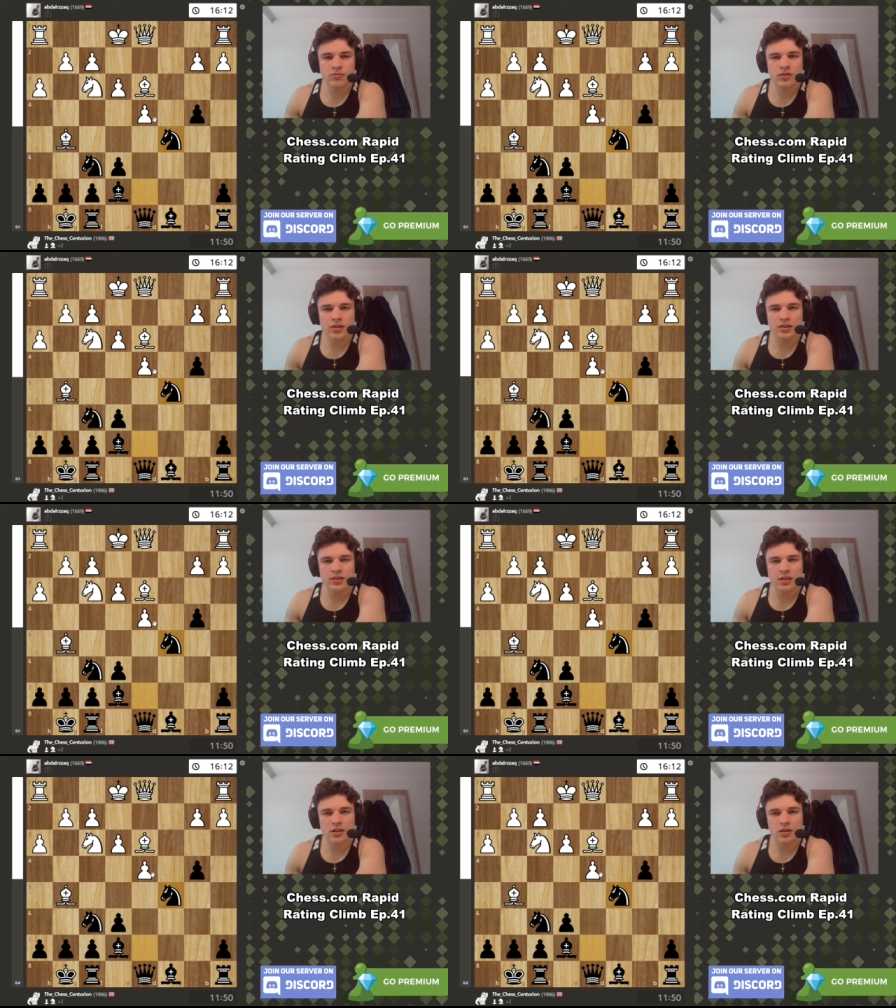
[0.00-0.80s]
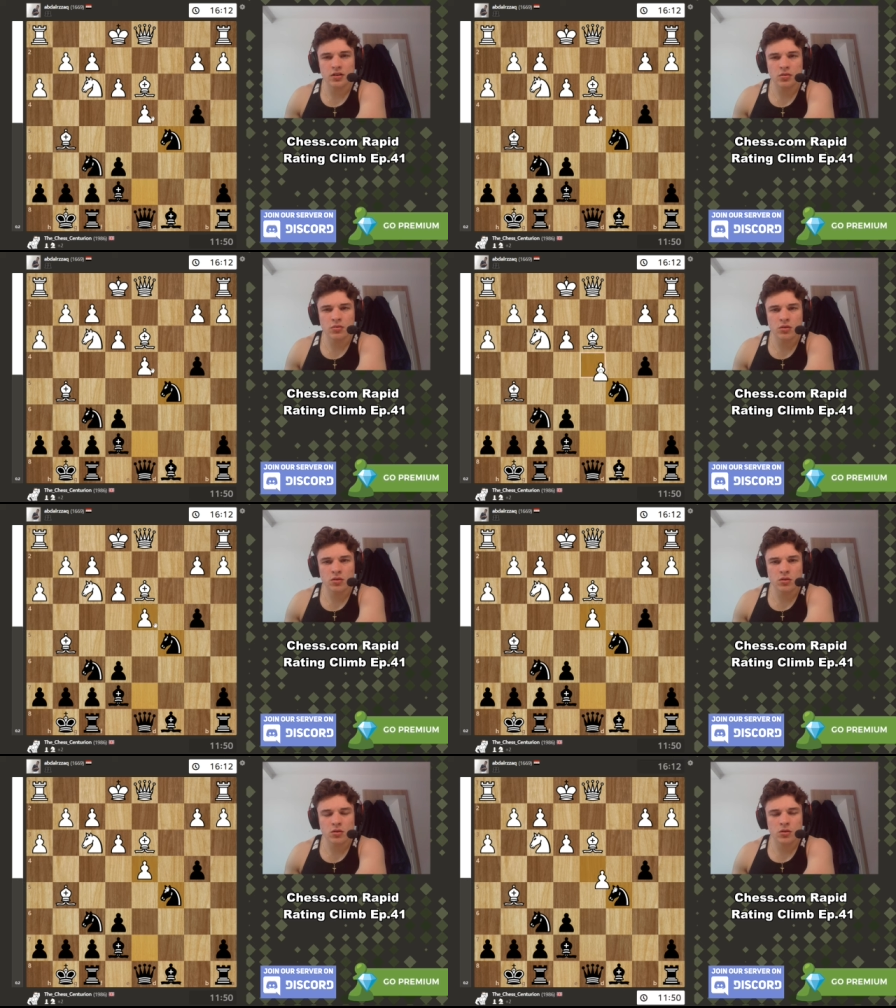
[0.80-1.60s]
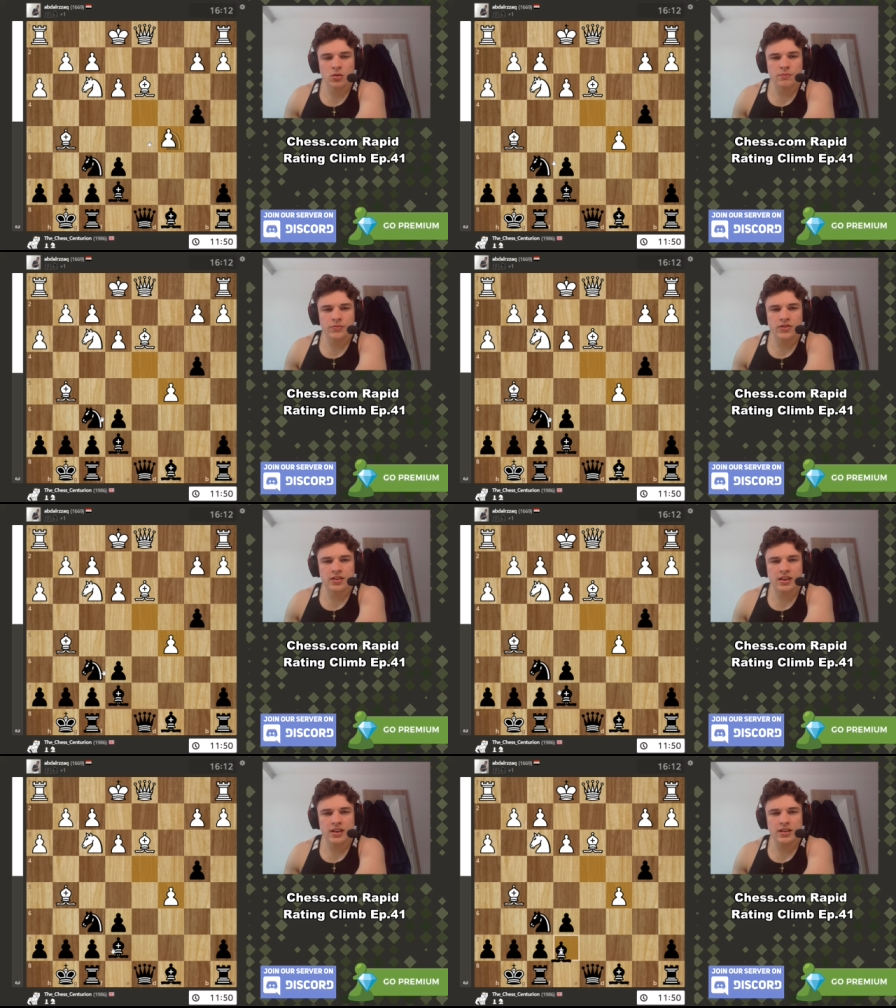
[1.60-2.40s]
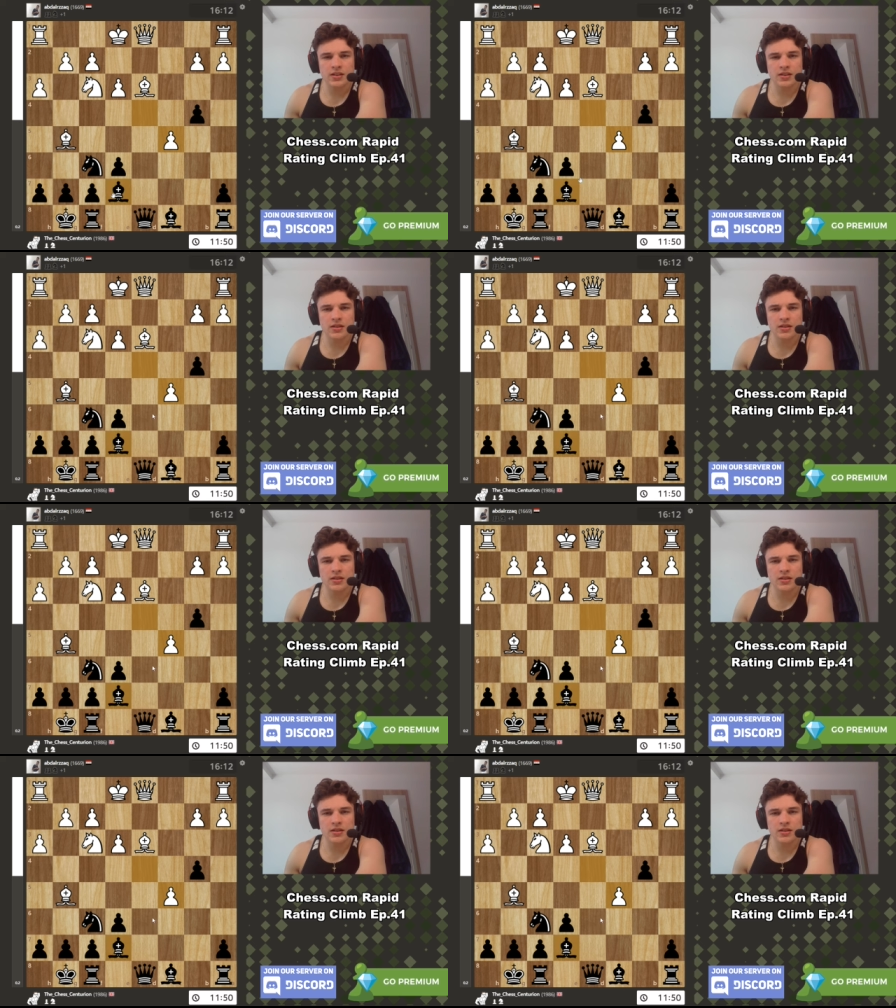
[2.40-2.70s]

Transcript: Take, take, take.